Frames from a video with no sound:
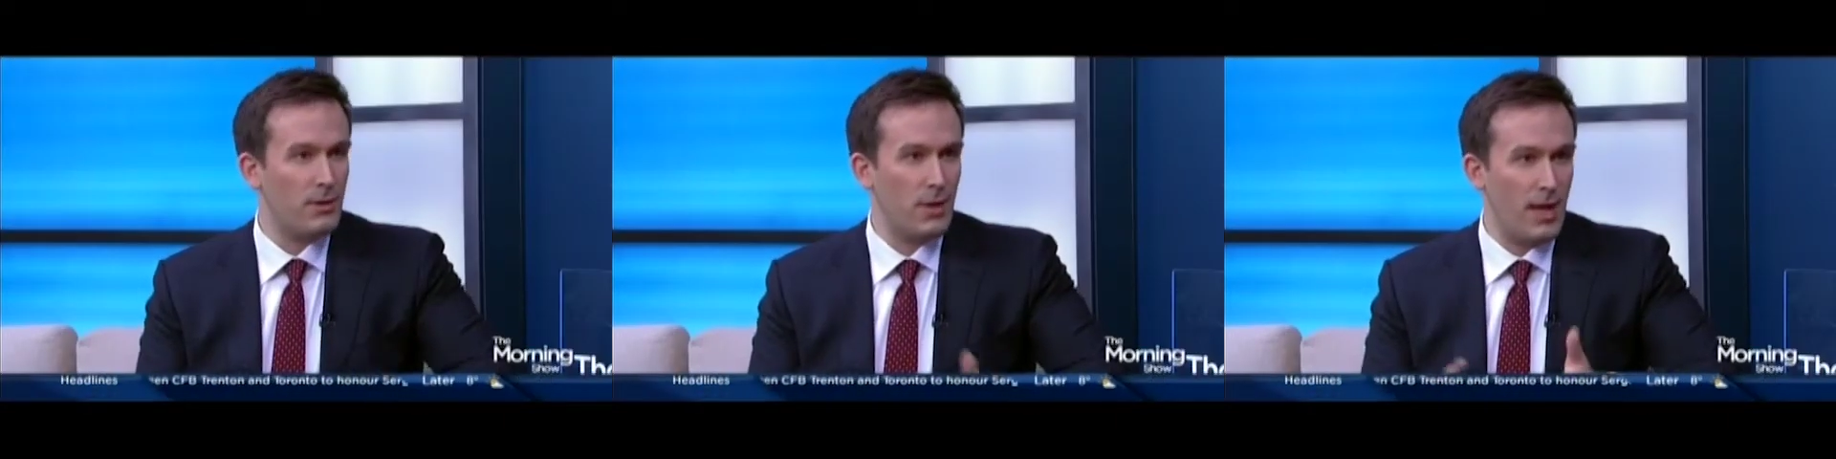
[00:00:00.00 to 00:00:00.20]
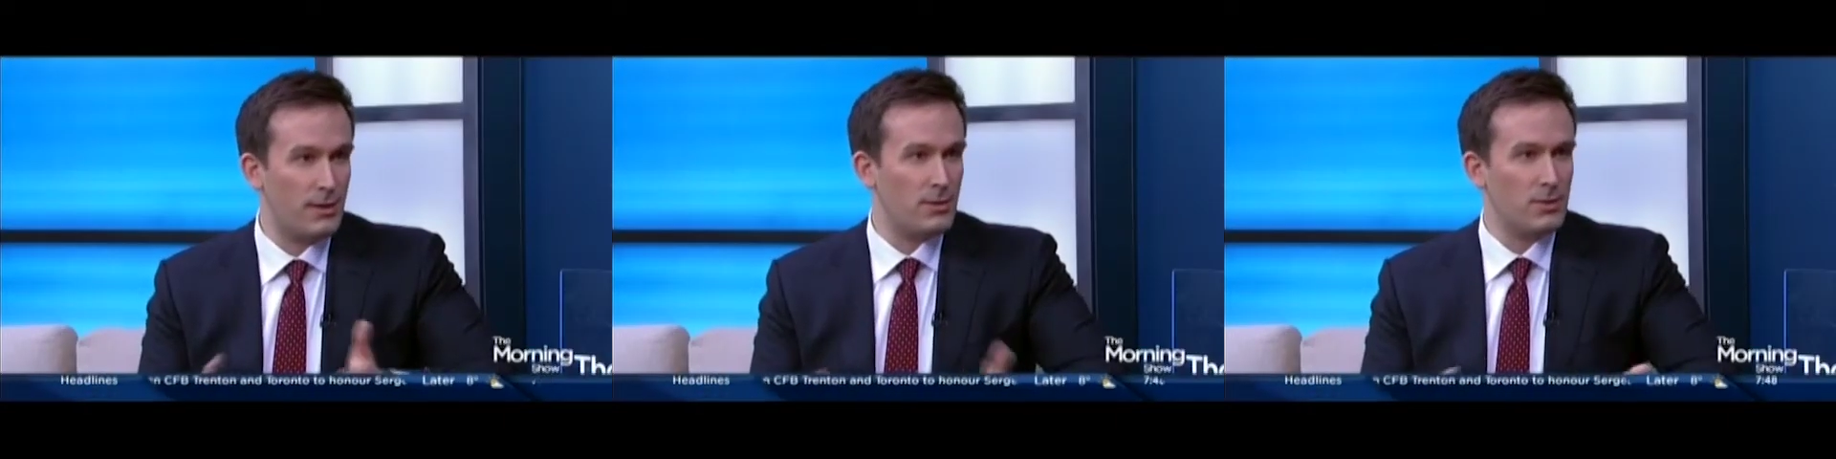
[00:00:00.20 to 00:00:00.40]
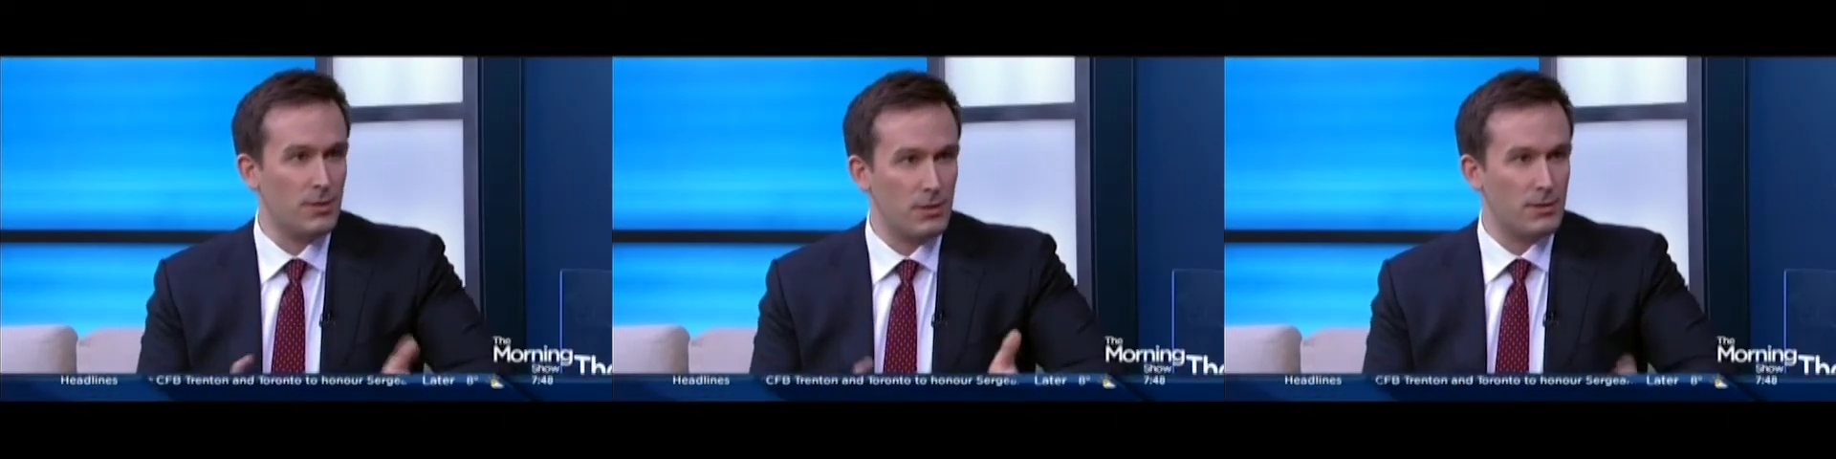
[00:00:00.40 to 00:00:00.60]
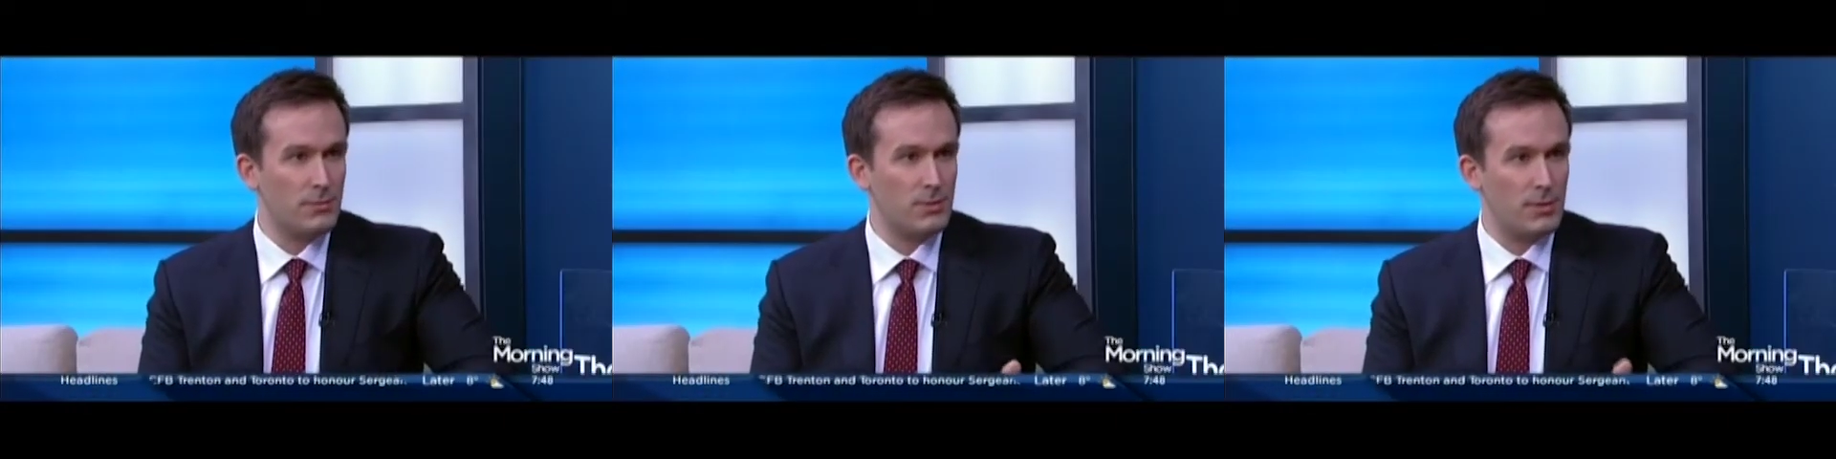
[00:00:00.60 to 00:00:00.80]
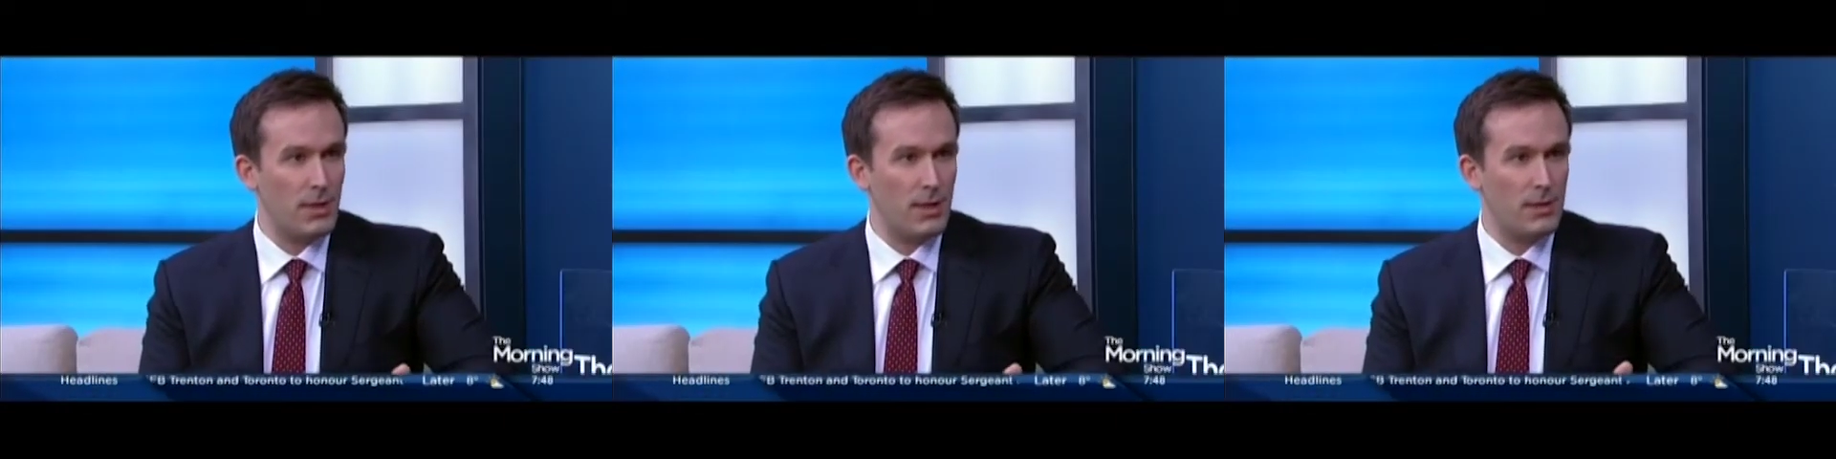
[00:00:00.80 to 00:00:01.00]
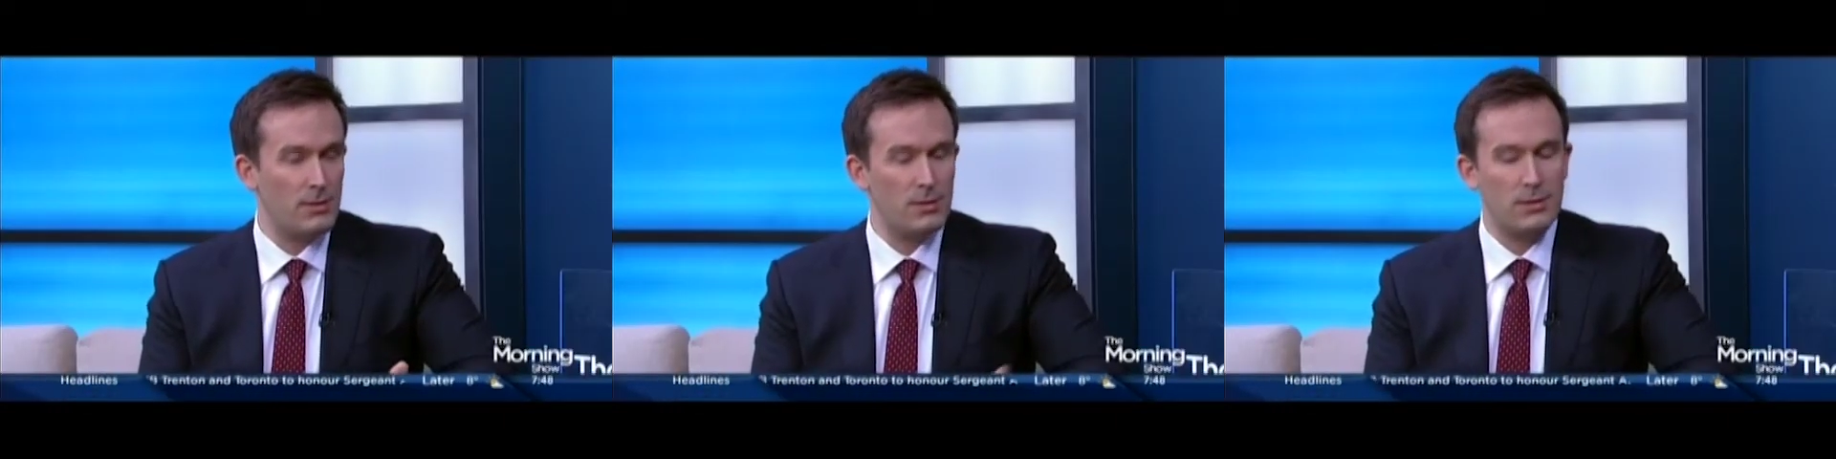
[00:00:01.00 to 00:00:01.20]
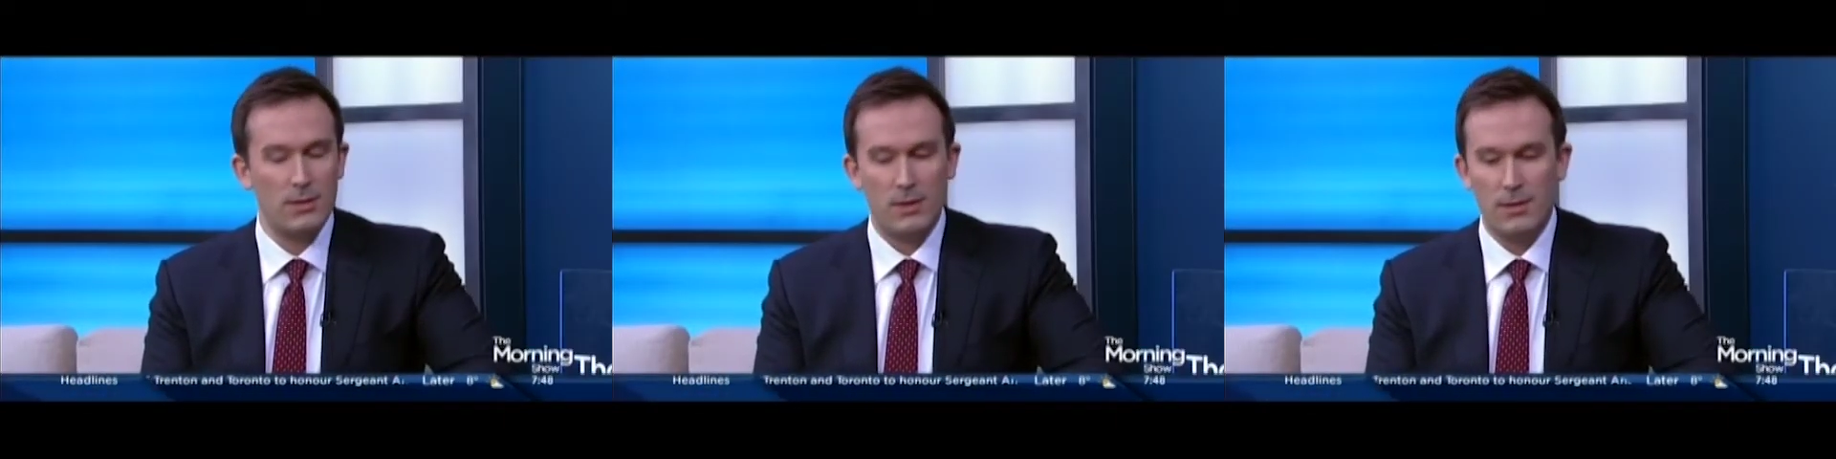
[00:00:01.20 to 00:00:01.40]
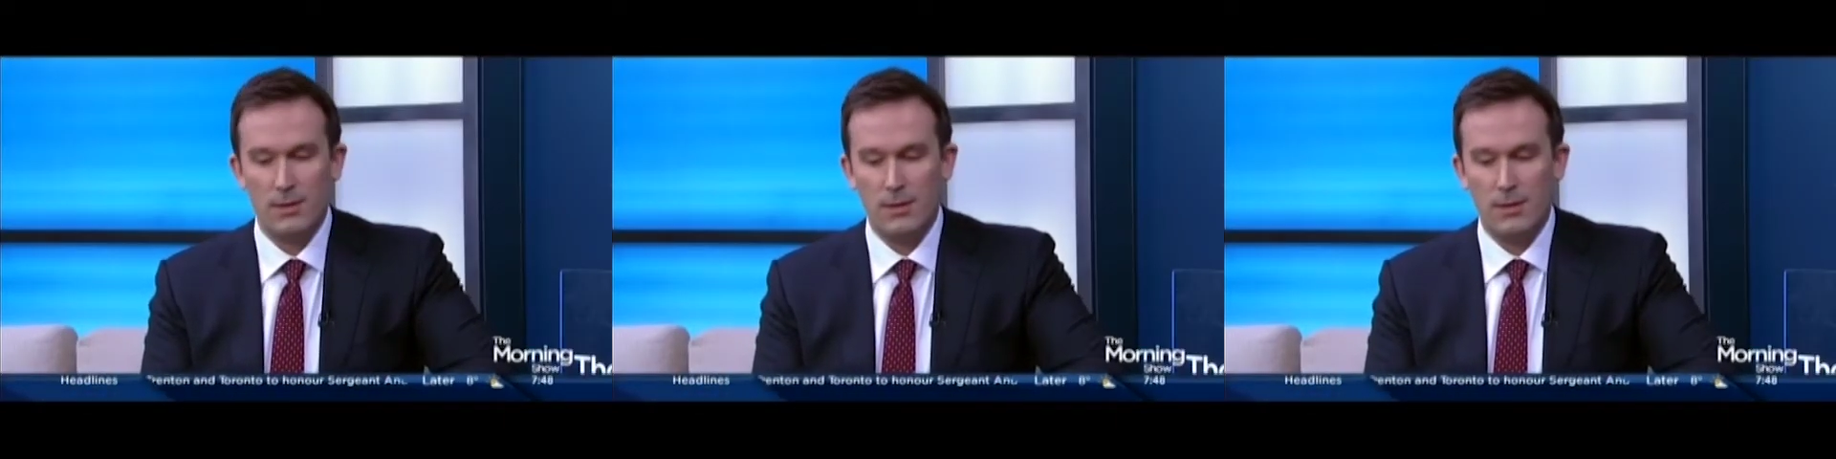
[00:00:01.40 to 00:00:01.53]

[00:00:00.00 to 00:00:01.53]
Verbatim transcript: in that circumstance,